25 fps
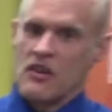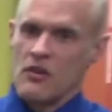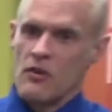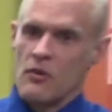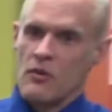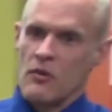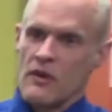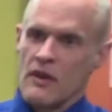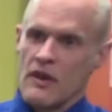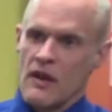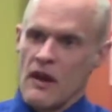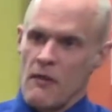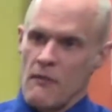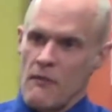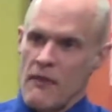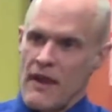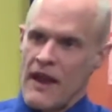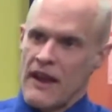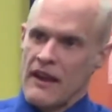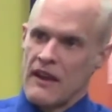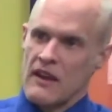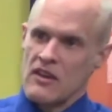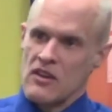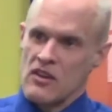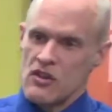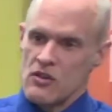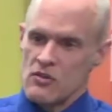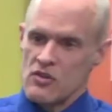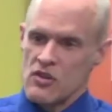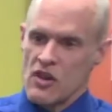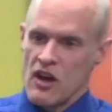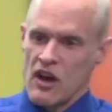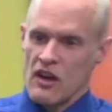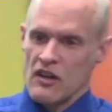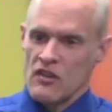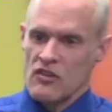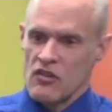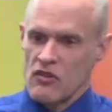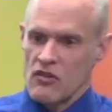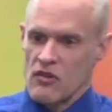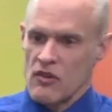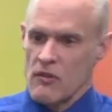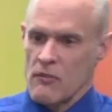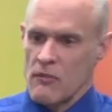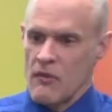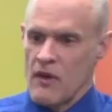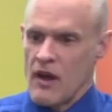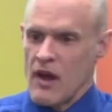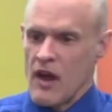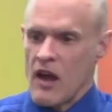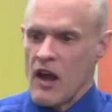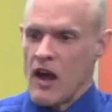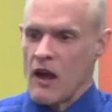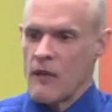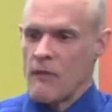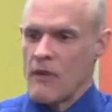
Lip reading: you come back and you talk to them